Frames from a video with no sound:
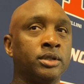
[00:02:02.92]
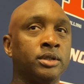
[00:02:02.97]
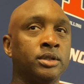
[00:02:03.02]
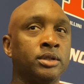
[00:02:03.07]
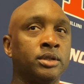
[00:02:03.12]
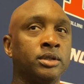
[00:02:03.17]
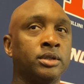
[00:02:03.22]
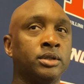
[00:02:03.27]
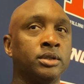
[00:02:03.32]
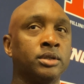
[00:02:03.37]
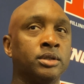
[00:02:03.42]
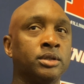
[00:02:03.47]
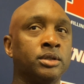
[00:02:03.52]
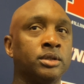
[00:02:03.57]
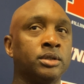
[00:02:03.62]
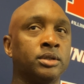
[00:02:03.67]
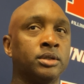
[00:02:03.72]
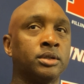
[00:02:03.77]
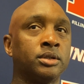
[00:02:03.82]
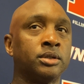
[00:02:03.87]
of adapted to
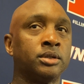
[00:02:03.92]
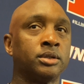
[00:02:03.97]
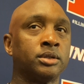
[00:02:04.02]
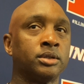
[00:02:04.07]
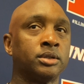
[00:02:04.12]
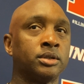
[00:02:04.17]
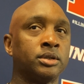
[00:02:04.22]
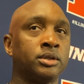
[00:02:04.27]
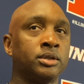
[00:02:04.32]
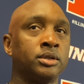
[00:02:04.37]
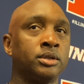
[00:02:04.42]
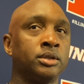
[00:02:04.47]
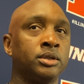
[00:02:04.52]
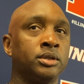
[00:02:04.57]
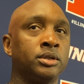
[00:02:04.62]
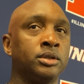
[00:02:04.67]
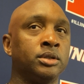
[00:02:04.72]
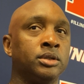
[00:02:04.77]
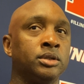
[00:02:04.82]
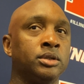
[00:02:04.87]
being one of the
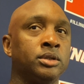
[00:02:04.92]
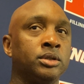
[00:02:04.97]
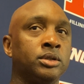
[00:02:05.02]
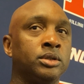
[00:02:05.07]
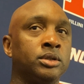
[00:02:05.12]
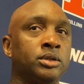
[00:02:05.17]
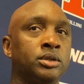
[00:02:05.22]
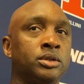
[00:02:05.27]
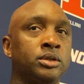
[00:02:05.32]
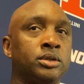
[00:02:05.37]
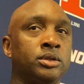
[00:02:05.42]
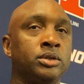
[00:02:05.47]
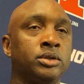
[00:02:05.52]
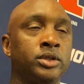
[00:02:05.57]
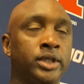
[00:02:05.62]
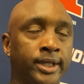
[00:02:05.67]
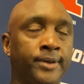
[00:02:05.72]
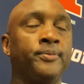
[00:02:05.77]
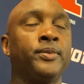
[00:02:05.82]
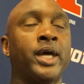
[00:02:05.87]
playmakers of this.
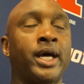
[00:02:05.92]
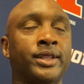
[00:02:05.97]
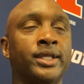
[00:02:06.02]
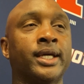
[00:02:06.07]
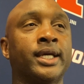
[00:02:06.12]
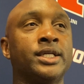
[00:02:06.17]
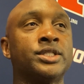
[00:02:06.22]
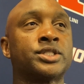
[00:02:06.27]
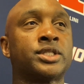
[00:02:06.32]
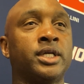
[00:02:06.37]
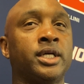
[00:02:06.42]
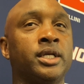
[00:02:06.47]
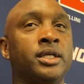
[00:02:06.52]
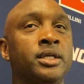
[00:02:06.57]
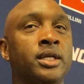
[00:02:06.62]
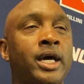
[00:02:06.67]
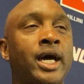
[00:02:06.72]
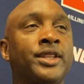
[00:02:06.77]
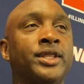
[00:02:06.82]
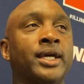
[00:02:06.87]
Yep, I think he's good.
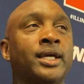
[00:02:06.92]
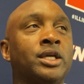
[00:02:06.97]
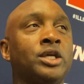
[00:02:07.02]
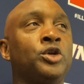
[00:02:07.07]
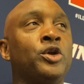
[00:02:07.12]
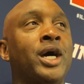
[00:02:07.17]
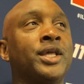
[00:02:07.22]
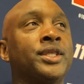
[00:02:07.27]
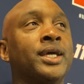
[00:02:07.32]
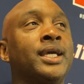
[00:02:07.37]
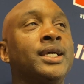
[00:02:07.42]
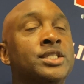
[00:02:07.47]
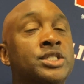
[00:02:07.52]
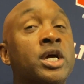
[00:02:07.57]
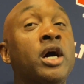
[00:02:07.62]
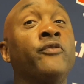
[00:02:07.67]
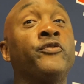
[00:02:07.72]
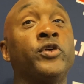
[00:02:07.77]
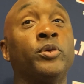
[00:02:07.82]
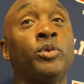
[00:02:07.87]
I think you know, I think he's
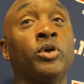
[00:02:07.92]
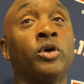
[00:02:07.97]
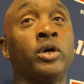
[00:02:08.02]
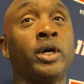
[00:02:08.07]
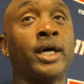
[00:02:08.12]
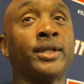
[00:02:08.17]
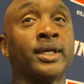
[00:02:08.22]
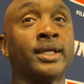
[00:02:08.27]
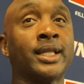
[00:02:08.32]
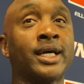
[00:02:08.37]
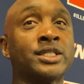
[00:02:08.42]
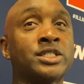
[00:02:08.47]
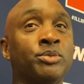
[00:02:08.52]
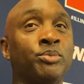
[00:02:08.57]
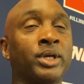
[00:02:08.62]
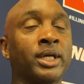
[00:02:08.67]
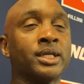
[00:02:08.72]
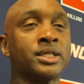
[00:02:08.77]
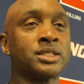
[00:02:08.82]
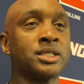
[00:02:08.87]
comfortable. I think that's the
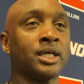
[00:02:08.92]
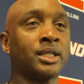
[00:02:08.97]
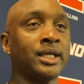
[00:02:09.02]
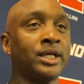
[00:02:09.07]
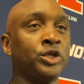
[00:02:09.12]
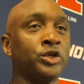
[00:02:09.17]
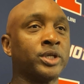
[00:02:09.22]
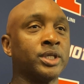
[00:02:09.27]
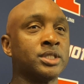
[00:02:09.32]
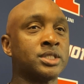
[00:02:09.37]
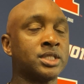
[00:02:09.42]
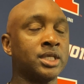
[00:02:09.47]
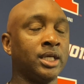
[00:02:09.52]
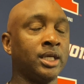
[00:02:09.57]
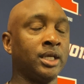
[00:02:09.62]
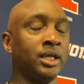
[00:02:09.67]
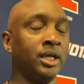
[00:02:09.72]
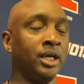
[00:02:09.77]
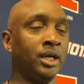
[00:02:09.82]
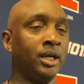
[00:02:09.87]
biggest thing that you can
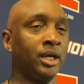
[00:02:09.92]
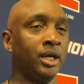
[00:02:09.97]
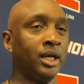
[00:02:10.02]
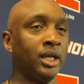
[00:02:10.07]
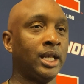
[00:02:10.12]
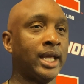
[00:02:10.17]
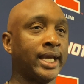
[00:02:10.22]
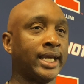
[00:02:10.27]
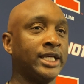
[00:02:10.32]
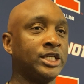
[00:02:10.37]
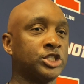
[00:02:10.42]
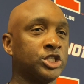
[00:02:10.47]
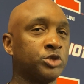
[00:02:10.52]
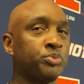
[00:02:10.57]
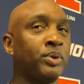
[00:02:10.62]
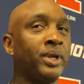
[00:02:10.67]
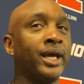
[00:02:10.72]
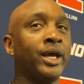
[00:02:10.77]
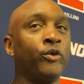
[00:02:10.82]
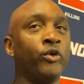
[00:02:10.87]
see. Like he's just
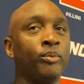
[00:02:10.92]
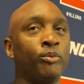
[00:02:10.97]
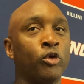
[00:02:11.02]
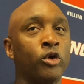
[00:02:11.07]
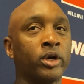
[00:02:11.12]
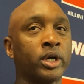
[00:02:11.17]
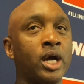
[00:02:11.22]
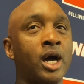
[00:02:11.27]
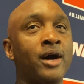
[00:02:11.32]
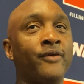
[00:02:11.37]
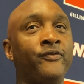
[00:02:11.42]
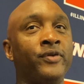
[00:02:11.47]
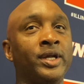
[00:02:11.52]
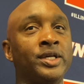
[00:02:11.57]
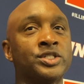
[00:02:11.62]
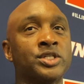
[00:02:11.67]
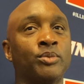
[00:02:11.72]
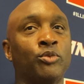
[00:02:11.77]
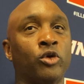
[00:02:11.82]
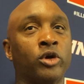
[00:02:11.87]
playing with more
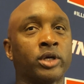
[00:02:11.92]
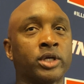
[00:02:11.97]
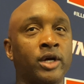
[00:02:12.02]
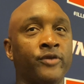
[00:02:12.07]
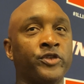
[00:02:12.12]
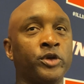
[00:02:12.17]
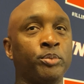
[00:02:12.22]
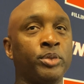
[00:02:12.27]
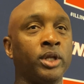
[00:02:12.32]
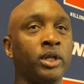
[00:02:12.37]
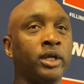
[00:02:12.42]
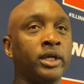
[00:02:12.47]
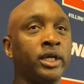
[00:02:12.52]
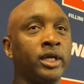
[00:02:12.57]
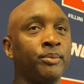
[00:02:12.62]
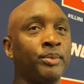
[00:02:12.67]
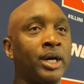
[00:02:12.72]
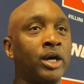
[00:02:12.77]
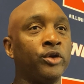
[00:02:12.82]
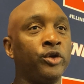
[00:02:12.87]
confidence and more comfortability
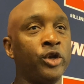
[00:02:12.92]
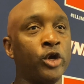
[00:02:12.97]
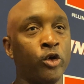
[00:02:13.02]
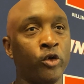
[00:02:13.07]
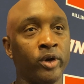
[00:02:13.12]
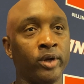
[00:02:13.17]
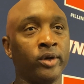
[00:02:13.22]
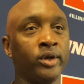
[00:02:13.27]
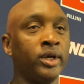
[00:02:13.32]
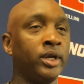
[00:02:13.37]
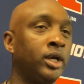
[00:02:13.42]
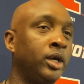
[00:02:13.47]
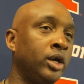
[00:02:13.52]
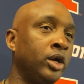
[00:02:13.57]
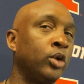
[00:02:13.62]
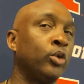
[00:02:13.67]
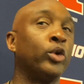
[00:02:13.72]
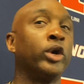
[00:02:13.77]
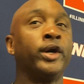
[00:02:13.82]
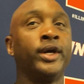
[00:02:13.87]
about knowing
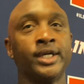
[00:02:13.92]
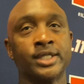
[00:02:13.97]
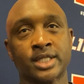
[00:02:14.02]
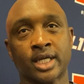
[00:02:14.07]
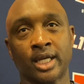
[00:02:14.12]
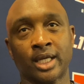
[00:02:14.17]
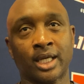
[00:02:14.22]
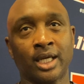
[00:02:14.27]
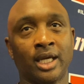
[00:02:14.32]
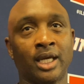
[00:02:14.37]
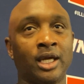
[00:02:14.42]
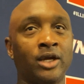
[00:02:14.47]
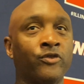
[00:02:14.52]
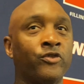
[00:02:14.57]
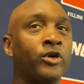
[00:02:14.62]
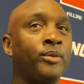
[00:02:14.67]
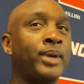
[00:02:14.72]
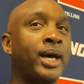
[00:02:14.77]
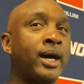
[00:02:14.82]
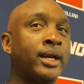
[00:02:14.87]
where he's going to get hit
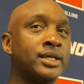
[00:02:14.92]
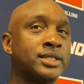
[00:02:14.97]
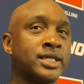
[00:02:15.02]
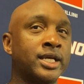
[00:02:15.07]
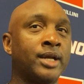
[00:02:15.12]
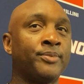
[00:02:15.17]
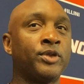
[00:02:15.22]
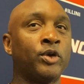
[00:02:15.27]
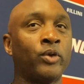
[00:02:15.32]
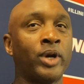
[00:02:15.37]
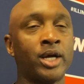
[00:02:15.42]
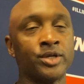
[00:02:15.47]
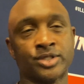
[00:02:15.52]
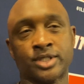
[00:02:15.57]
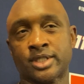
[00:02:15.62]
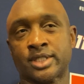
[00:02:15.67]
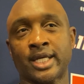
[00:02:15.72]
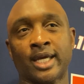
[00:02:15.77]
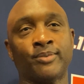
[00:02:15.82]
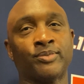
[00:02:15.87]
from, how to set up the routes.
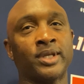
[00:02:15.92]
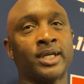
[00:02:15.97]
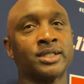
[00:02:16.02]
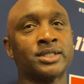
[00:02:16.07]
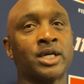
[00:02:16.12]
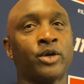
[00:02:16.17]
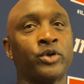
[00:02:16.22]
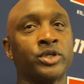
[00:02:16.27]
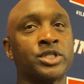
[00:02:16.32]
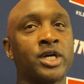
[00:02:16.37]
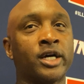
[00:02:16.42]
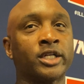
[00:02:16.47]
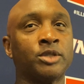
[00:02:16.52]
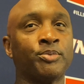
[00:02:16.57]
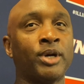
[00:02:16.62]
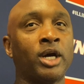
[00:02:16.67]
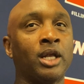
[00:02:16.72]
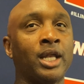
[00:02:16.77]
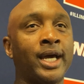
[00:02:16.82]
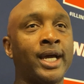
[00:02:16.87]
The same things that we talked
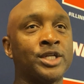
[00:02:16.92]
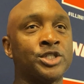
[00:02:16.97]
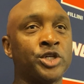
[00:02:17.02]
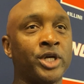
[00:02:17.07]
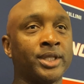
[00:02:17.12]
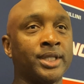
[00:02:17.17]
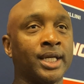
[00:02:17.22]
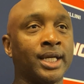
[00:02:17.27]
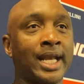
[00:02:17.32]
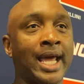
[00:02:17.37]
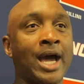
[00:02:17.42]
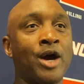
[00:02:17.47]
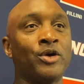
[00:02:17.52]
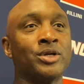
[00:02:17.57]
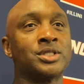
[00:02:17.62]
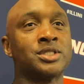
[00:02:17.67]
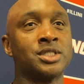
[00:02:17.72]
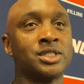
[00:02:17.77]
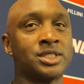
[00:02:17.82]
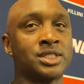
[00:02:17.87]
about last year. I think now
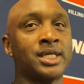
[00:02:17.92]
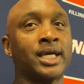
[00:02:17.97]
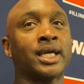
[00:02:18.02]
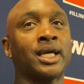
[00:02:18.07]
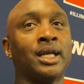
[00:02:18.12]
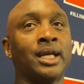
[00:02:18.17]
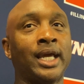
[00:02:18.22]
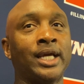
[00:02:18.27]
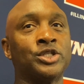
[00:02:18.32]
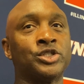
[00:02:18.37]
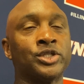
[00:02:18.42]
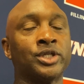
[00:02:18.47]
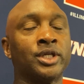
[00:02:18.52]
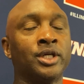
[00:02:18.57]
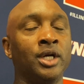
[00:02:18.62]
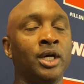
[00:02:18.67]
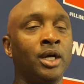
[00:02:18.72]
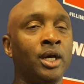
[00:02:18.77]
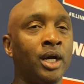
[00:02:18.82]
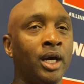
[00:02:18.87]
it's just second nature.
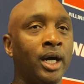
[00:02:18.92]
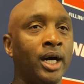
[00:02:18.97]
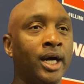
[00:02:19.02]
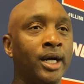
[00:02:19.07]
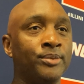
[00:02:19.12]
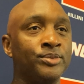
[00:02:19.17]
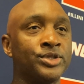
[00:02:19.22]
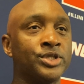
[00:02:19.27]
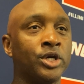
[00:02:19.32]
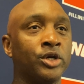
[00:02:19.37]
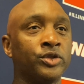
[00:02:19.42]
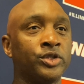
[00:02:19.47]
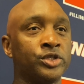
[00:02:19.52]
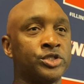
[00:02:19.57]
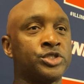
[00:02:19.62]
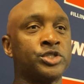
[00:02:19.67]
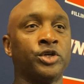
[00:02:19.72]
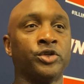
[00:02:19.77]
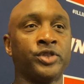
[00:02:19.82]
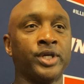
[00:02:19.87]
Um, so there's
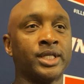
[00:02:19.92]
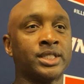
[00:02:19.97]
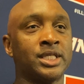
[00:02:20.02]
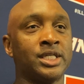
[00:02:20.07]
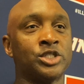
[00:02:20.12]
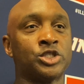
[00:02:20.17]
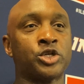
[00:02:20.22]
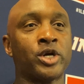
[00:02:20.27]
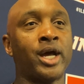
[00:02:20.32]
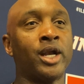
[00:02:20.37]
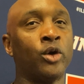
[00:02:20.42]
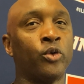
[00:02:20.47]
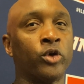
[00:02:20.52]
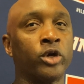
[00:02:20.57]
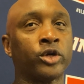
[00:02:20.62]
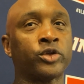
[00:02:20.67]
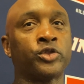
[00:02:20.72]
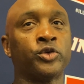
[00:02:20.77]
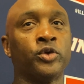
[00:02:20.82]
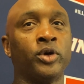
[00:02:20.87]
still things he's trying to
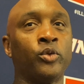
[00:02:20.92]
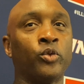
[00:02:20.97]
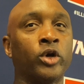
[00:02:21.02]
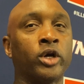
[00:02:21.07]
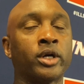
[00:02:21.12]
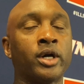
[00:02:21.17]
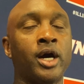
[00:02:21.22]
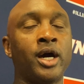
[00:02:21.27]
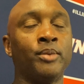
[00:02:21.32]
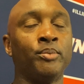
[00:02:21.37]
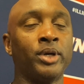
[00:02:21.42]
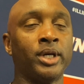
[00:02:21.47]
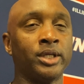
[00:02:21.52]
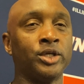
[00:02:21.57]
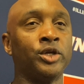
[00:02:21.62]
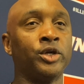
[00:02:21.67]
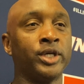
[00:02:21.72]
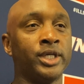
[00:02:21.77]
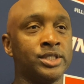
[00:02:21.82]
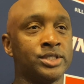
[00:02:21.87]
work through and work on, but
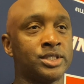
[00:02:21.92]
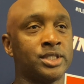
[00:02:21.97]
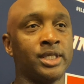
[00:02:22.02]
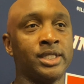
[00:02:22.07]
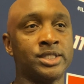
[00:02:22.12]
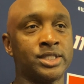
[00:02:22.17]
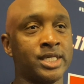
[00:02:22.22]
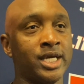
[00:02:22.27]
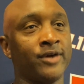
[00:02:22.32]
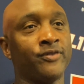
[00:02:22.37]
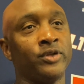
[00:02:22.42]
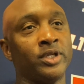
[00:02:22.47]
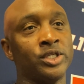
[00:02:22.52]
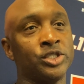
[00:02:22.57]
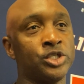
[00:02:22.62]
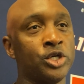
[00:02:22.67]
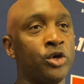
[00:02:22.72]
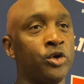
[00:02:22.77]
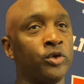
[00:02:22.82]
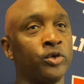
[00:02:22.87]
you know he's he's definitely
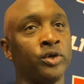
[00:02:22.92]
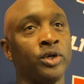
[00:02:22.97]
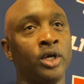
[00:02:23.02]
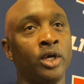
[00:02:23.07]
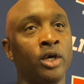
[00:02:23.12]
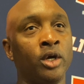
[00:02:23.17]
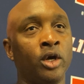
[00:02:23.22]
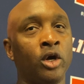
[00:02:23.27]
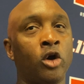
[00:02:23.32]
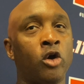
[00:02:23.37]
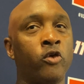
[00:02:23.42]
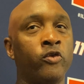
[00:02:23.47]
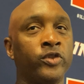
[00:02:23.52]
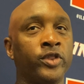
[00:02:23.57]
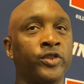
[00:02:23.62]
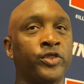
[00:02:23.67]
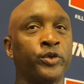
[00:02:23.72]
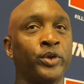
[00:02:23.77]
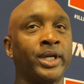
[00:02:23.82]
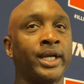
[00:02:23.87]
shown over
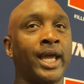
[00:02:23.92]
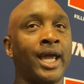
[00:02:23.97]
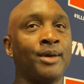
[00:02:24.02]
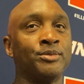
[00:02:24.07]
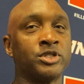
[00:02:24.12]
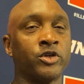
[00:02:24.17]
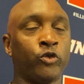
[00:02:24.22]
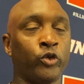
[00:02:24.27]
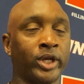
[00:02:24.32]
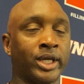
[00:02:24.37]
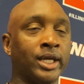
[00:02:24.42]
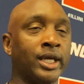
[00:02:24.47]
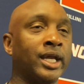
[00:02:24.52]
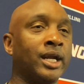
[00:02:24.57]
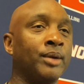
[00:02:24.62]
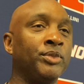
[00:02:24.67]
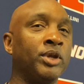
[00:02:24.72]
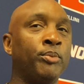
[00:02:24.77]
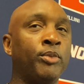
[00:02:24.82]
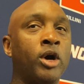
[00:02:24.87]
the three games if we can get
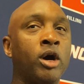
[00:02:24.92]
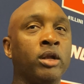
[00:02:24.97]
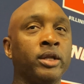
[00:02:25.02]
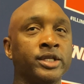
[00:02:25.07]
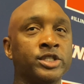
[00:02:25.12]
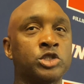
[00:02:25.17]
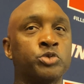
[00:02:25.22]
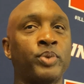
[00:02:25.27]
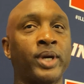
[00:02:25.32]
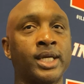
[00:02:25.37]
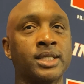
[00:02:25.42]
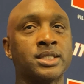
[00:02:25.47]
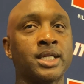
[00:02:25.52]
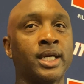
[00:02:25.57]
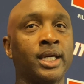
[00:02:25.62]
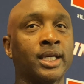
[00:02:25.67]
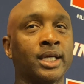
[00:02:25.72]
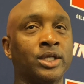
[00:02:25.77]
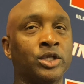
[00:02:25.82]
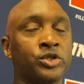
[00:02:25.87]
him the ball in space that
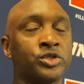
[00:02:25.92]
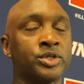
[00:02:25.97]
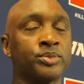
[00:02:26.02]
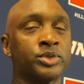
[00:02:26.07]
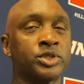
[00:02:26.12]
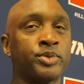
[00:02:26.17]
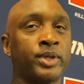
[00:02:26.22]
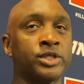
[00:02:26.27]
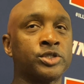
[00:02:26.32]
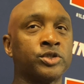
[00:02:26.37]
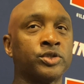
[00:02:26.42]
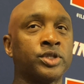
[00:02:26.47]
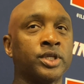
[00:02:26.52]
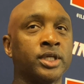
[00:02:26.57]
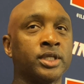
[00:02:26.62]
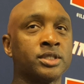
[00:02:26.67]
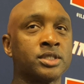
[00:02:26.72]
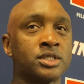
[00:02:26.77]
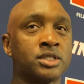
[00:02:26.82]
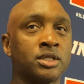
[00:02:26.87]
he can do some special
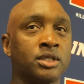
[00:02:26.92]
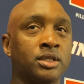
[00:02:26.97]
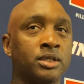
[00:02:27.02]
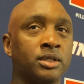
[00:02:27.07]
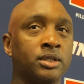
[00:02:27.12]
things